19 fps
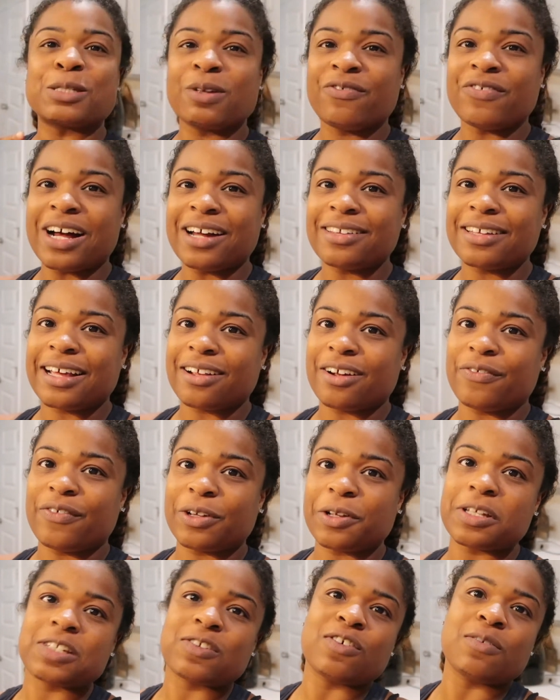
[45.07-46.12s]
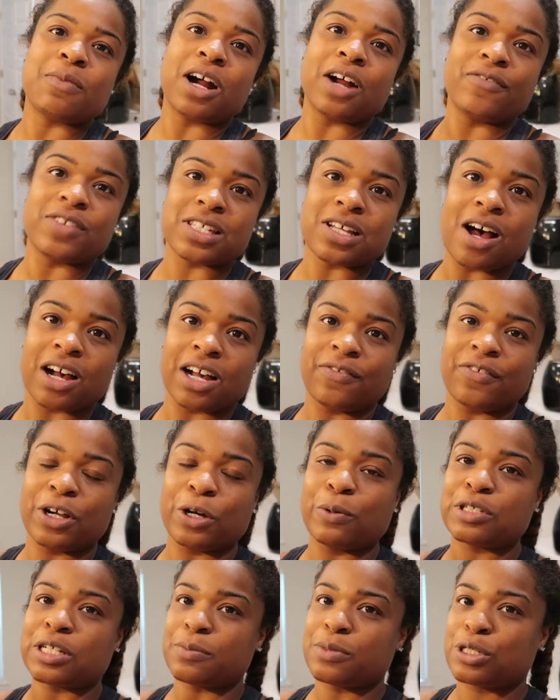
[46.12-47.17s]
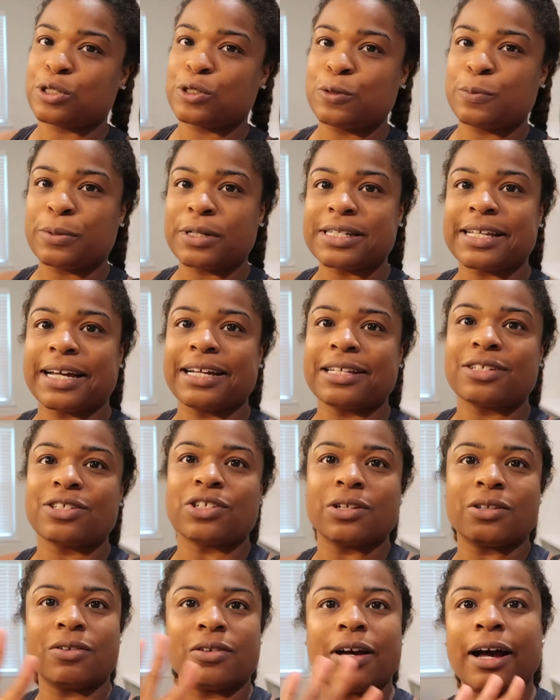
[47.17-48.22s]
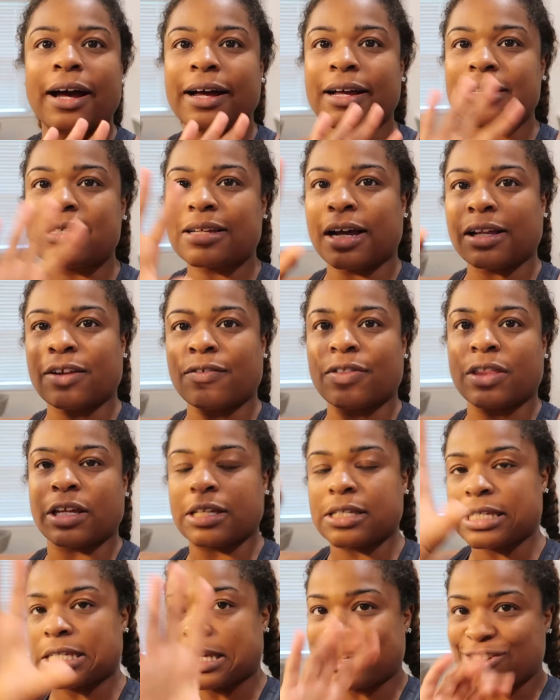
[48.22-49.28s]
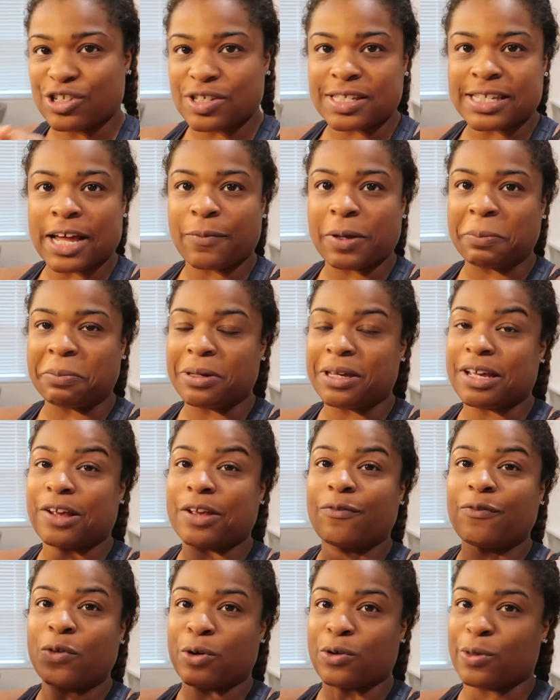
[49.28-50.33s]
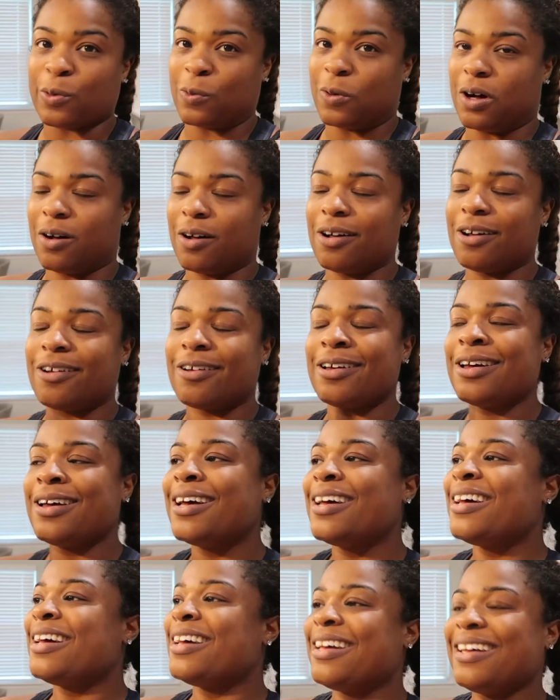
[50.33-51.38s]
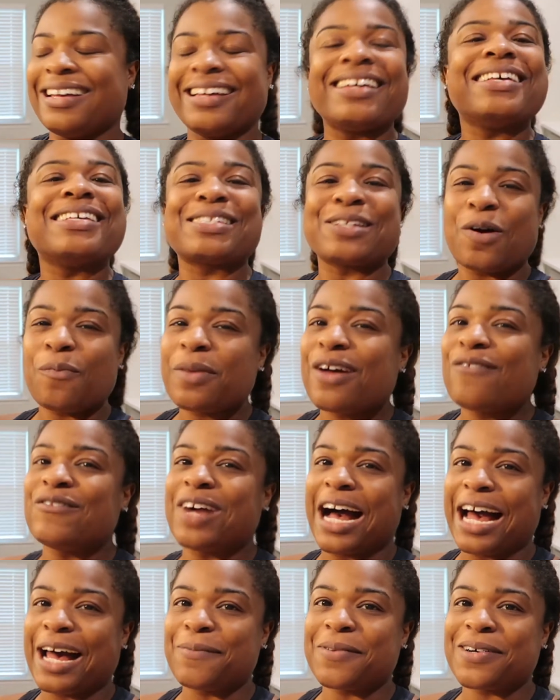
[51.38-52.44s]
we finally got our photos from our photographer, which I'm super excited to show you guys kind of the selections that we picked for the wall. It's gonna be a vibe,